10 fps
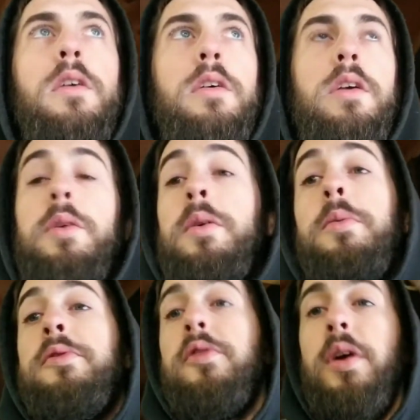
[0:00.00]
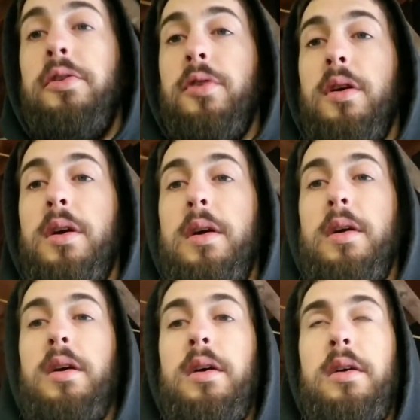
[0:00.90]
it was a great truck.
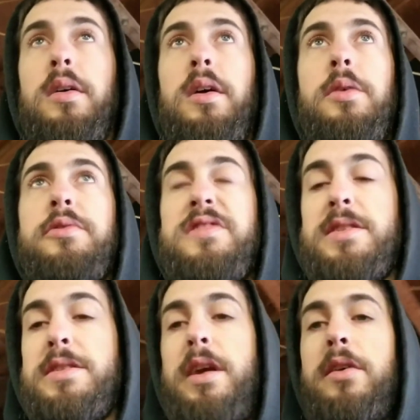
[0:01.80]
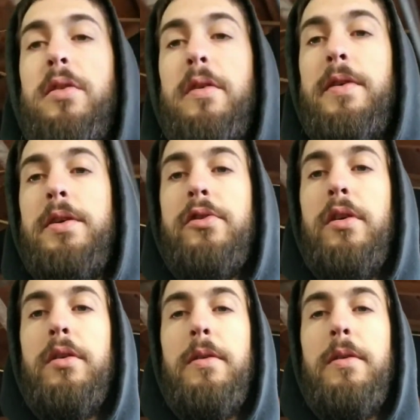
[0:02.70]
It was a 68 RFE truck.